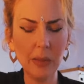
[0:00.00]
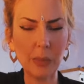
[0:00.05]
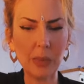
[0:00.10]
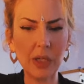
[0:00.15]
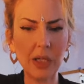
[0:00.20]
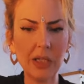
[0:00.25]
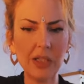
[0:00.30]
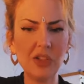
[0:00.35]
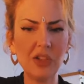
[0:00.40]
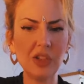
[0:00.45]

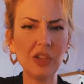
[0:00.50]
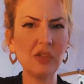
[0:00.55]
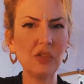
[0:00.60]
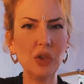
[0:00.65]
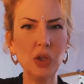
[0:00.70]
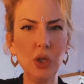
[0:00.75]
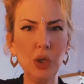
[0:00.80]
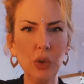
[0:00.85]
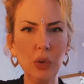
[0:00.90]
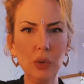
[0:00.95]
but I just
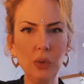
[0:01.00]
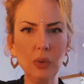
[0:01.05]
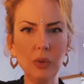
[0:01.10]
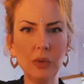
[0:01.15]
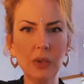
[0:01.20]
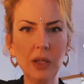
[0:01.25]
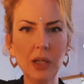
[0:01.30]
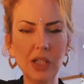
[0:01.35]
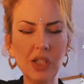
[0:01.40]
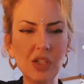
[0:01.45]
knew,
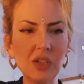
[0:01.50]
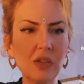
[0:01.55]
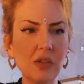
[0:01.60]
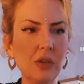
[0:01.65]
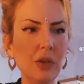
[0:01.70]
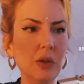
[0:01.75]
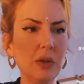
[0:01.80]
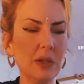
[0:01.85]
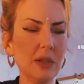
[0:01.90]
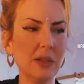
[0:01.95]
I just
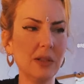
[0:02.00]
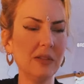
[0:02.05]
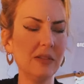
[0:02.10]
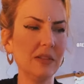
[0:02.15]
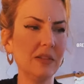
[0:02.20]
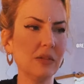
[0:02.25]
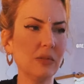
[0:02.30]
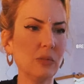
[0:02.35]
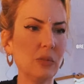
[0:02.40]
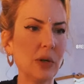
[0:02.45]
knew that this
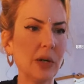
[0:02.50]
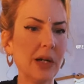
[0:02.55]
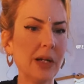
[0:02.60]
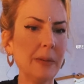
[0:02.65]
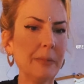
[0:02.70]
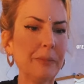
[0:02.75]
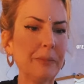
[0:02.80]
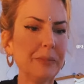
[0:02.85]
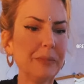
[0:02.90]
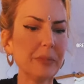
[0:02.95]
isn't right.